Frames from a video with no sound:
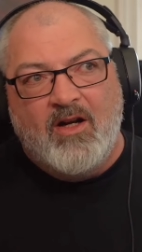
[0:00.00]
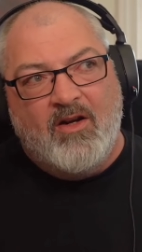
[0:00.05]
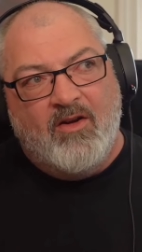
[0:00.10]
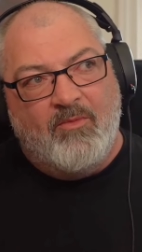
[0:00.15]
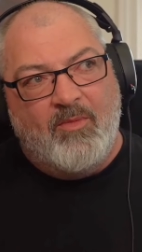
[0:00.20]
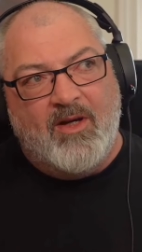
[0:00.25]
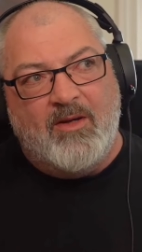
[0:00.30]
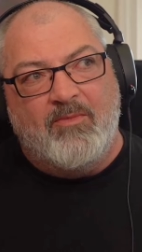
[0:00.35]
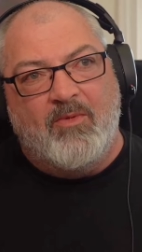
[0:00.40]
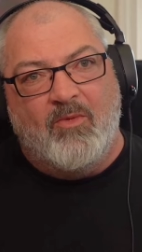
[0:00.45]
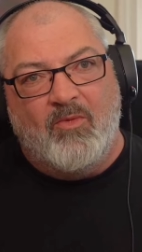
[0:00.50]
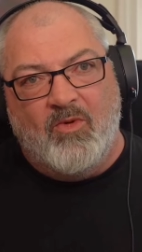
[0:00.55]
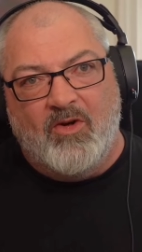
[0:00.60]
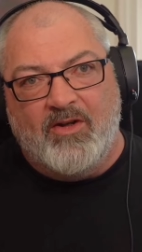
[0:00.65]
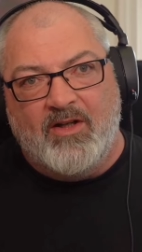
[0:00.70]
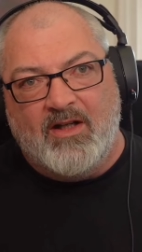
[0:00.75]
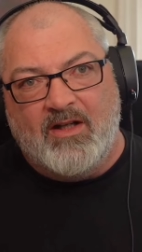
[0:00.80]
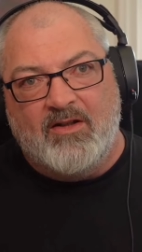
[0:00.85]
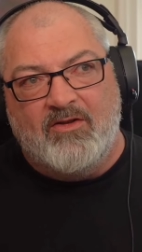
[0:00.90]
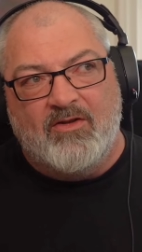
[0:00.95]
people
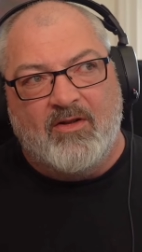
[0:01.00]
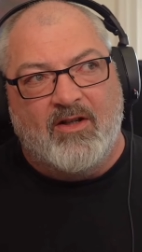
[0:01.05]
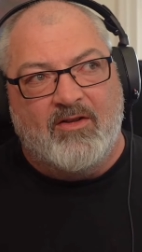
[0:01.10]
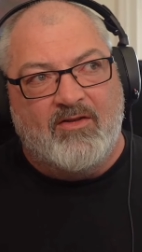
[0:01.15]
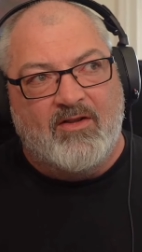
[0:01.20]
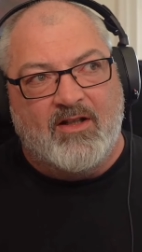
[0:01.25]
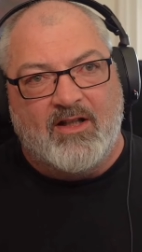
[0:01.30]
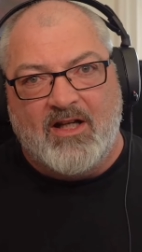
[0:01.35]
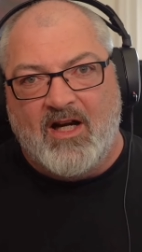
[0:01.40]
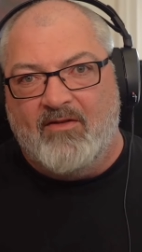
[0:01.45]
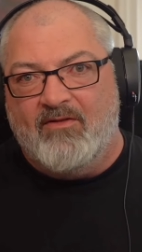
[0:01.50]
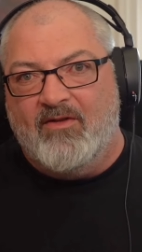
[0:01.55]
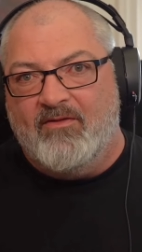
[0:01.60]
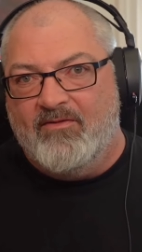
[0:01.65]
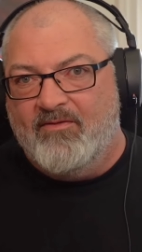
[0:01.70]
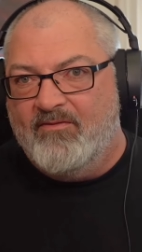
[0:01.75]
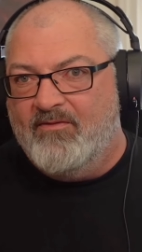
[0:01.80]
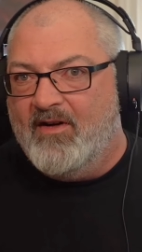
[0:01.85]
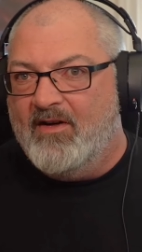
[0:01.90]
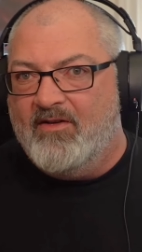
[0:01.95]
wanting to us to cover
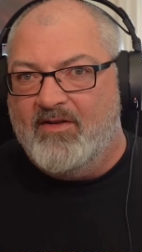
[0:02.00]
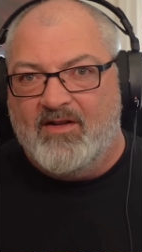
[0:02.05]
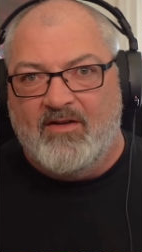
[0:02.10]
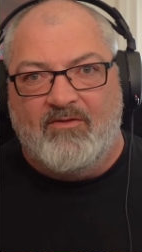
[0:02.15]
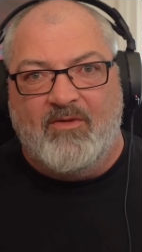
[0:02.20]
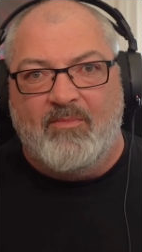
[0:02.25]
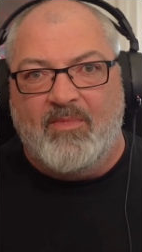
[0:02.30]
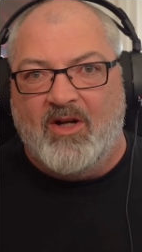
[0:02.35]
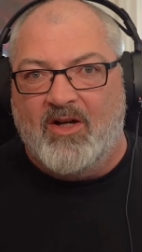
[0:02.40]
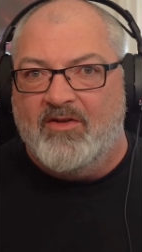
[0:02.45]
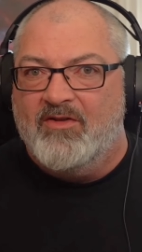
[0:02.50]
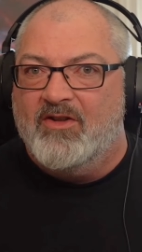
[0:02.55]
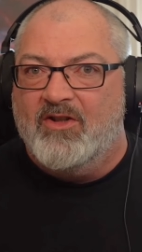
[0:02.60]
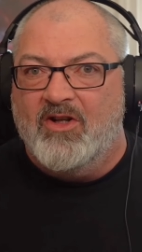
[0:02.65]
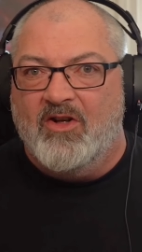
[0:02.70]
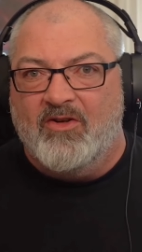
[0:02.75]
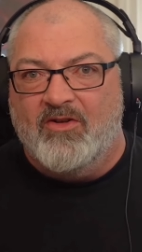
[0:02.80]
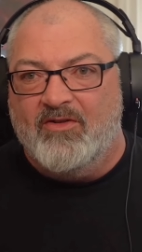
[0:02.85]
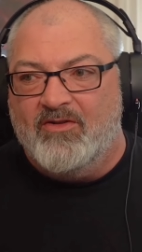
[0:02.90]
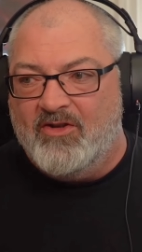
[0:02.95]
various different parts of con,